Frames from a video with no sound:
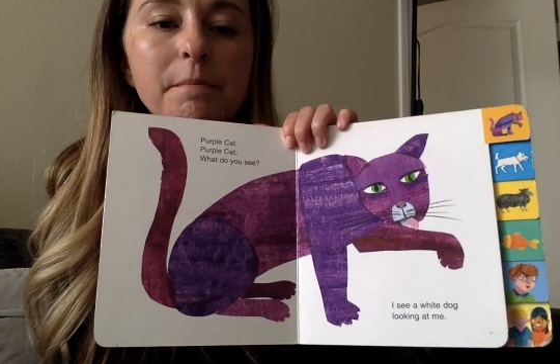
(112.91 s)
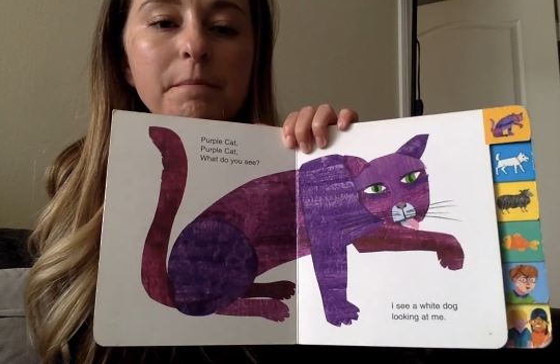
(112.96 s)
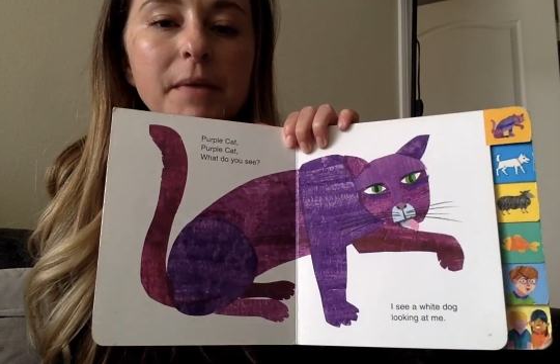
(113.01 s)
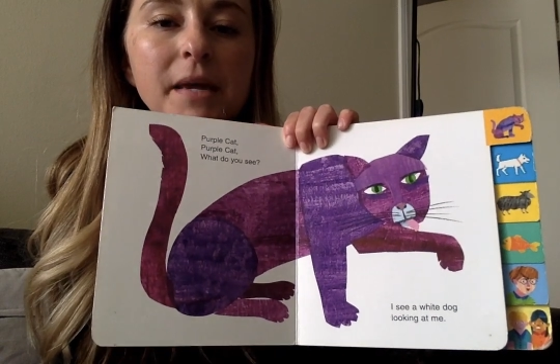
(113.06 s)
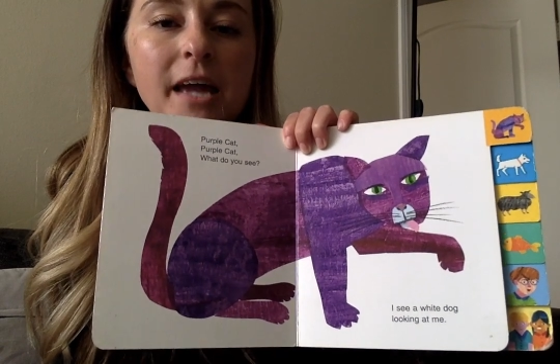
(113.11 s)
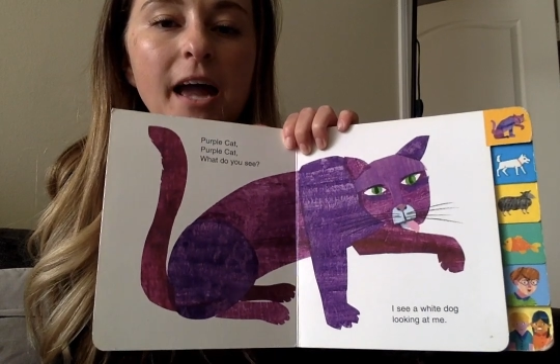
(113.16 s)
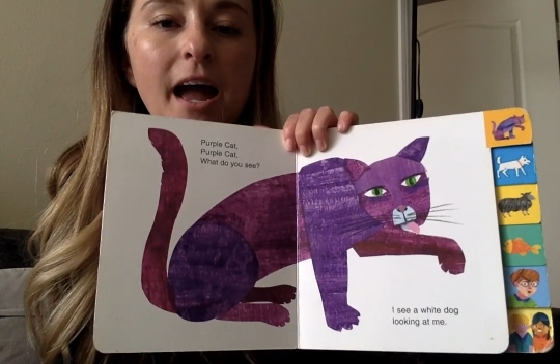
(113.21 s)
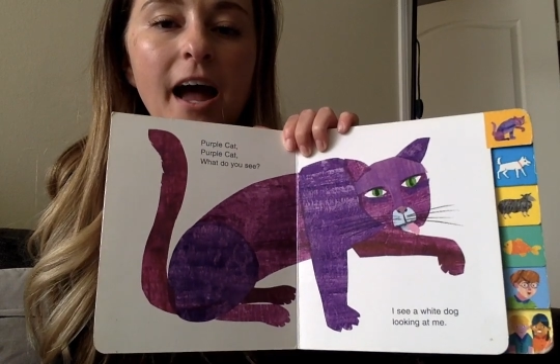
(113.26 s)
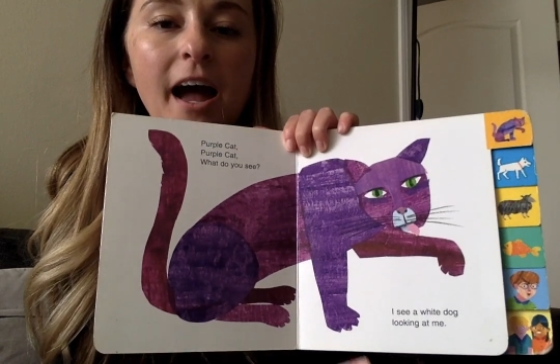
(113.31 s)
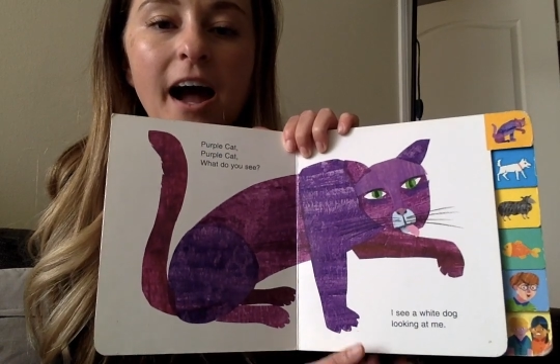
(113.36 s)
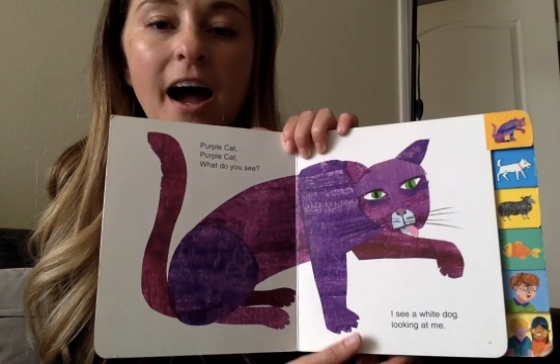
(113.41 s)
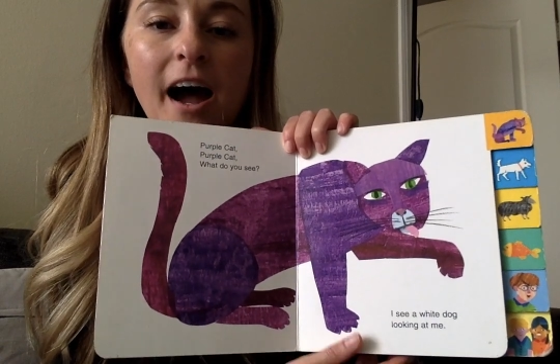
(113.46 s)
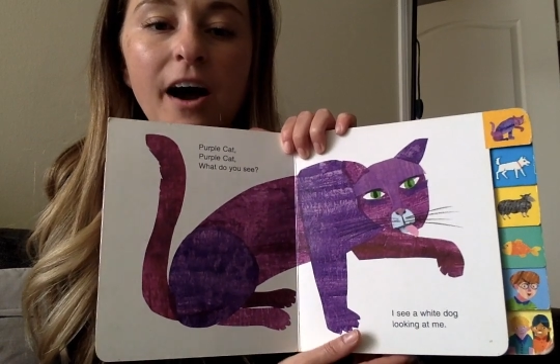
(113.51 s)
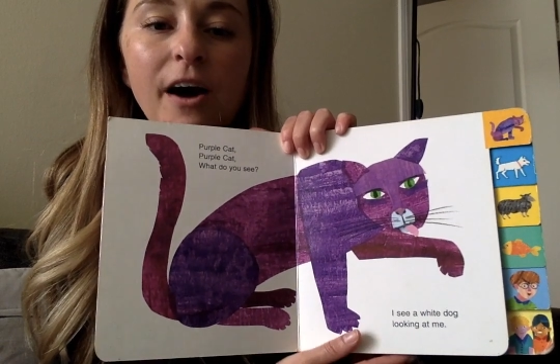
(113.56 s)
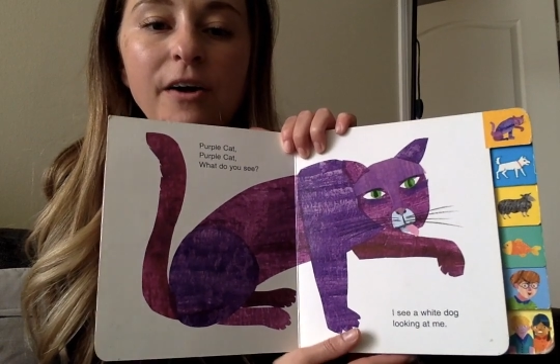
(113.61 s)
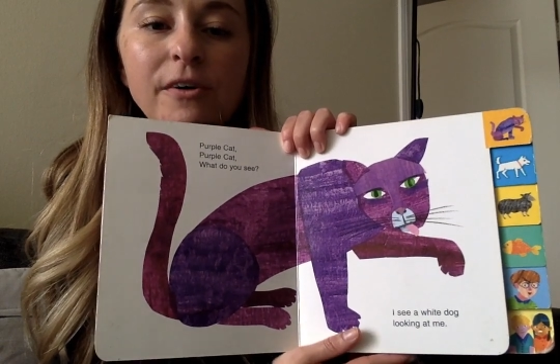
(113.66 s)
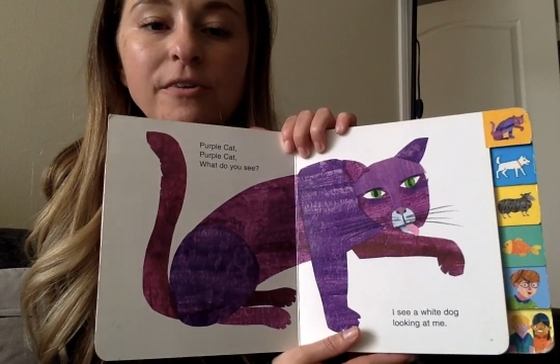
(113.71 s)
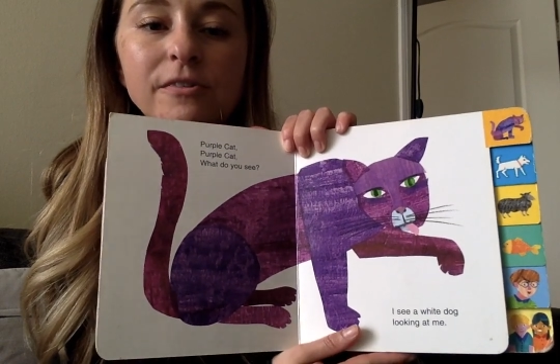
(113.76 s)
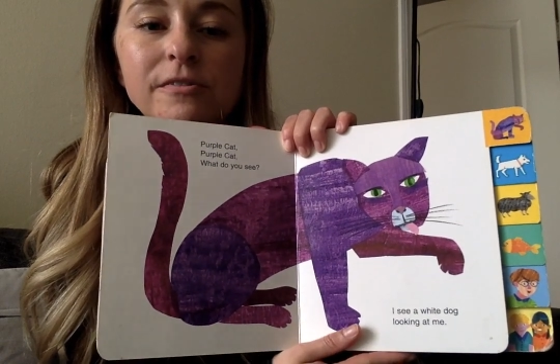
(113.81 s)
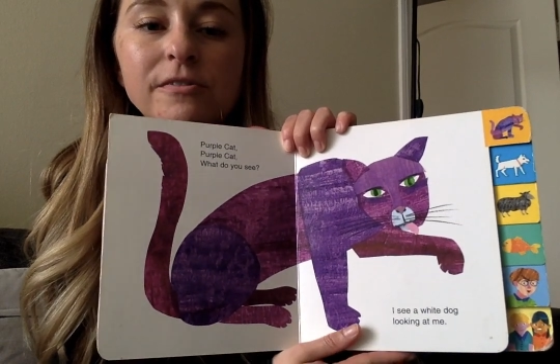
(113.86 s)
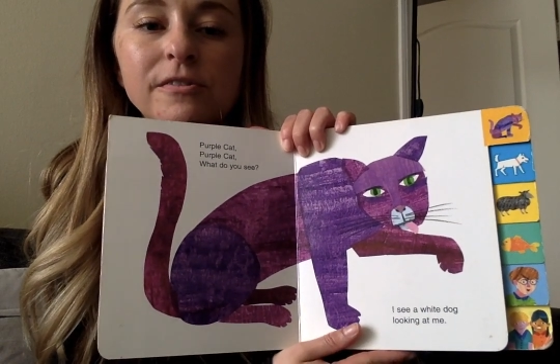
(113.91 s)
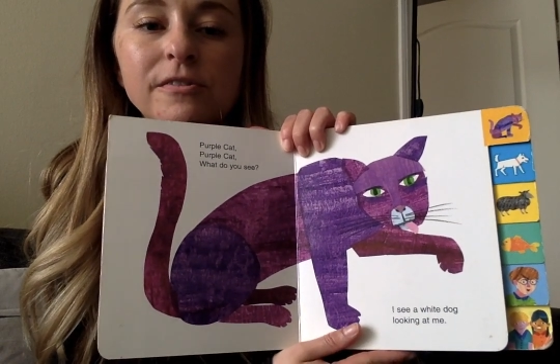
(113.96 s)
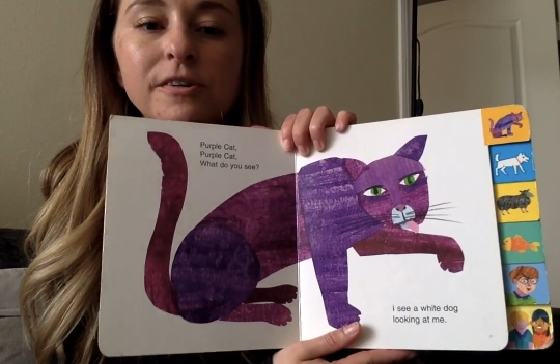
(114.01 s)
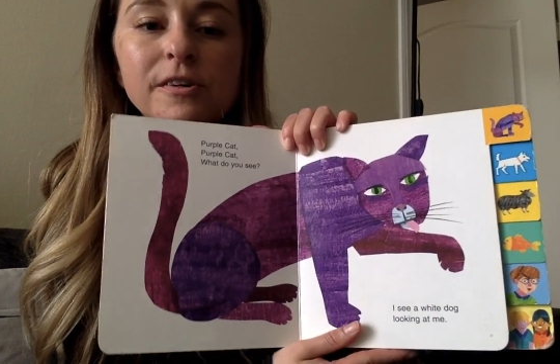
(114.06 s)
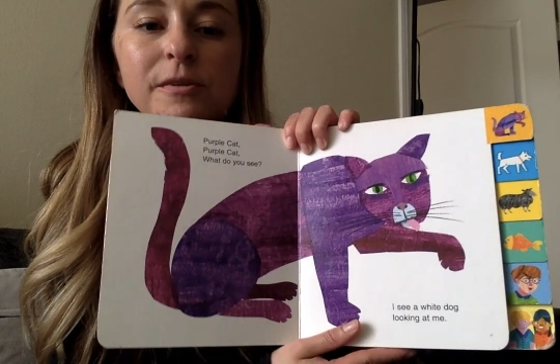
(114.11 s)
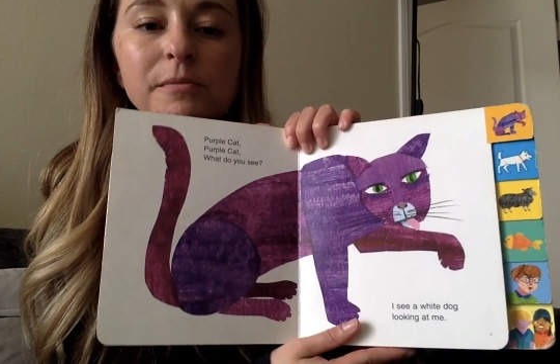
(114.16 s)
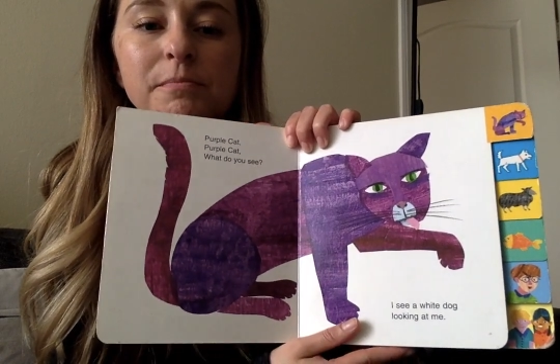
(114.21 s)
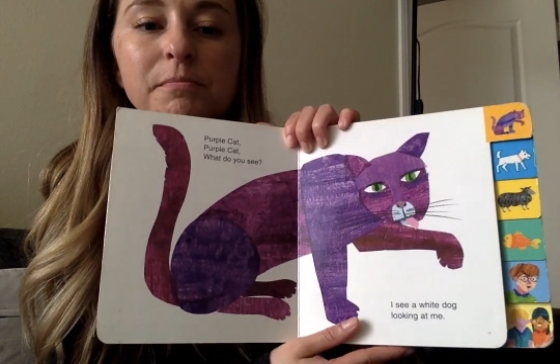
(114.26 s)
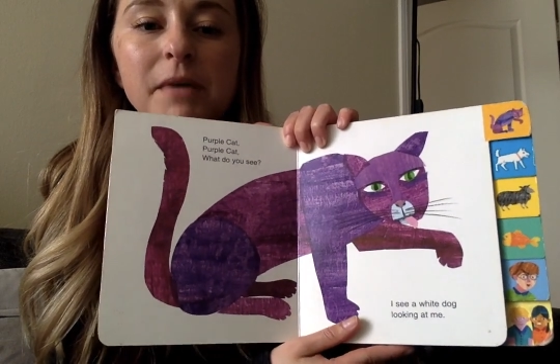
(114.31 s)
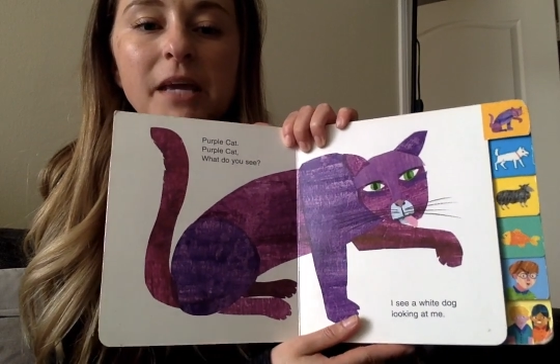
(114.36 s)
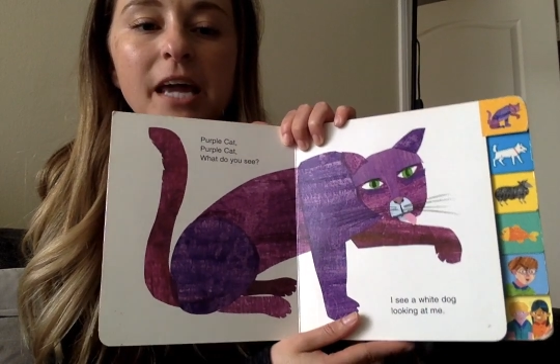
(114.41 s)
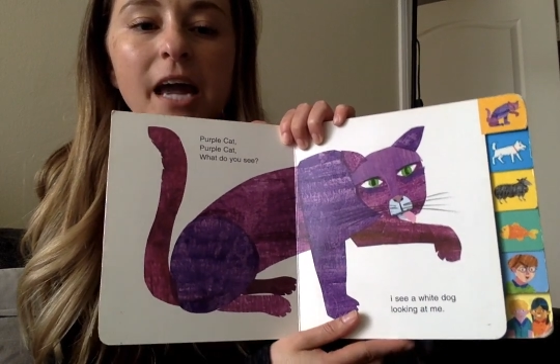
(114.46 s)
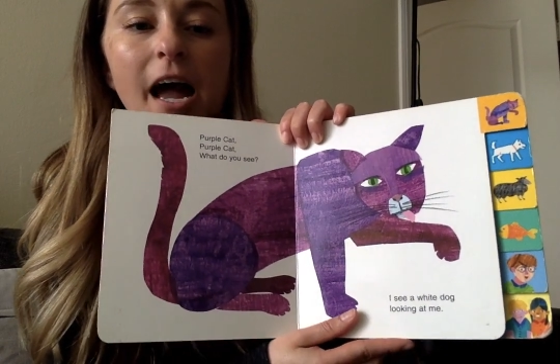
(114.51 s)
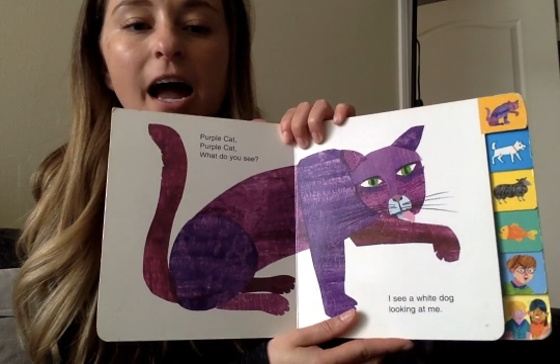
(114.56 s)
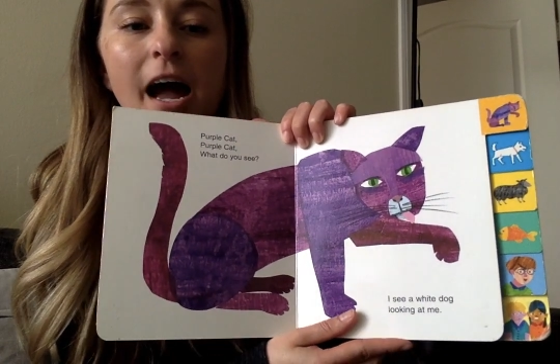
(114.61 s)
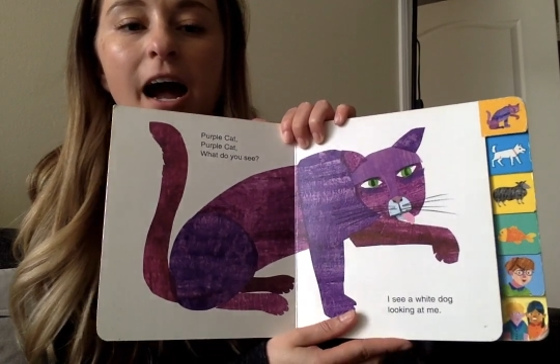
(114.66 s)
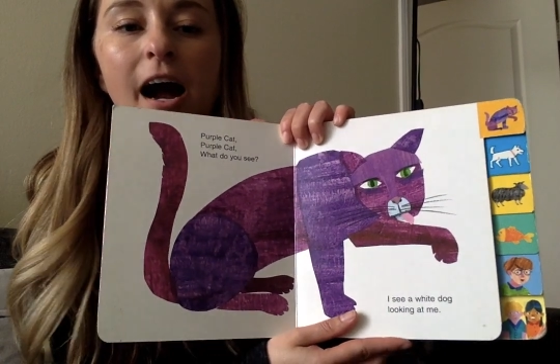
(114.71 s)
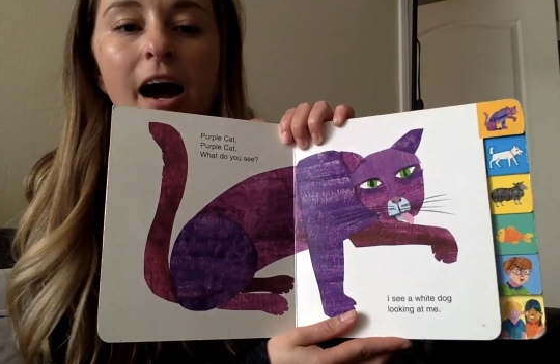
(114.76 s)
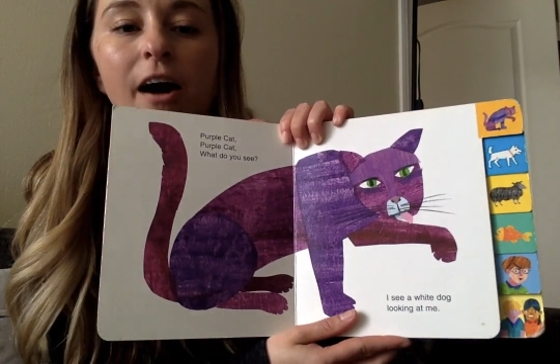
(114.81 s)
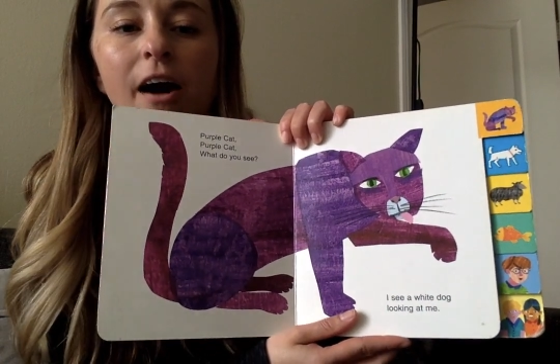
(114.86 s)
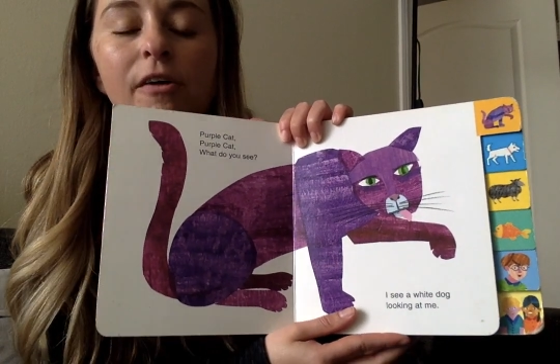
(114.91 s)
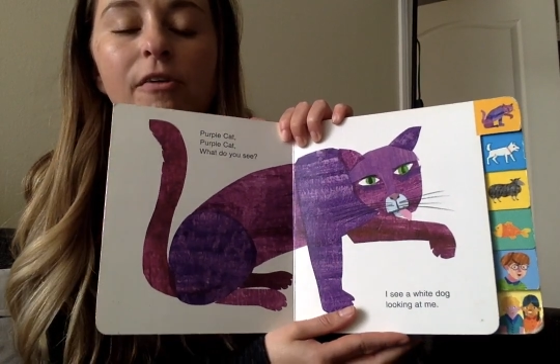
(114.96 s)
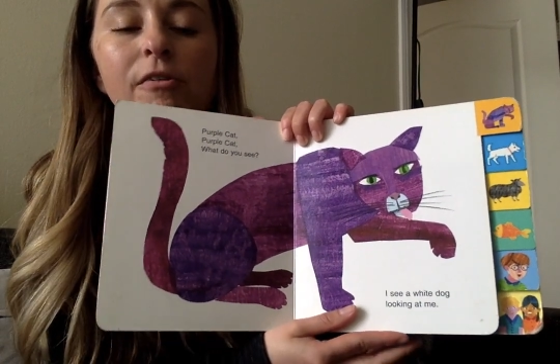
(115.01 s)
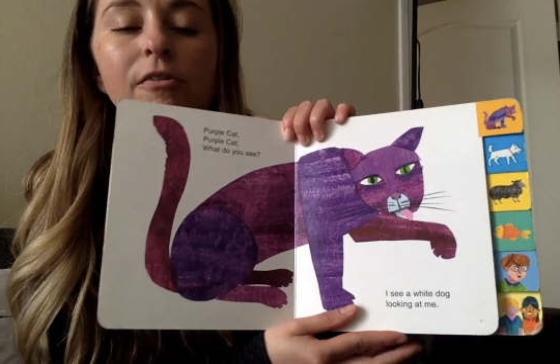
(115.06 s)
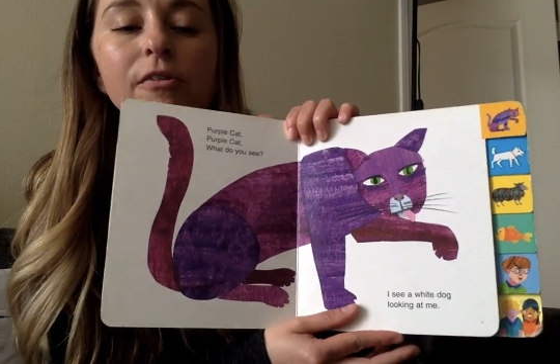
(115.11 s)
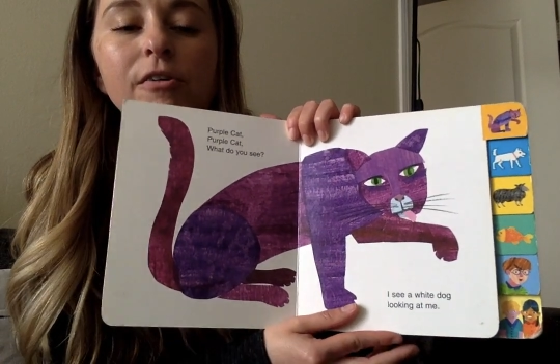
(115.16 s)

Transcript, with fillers: Meow, meow.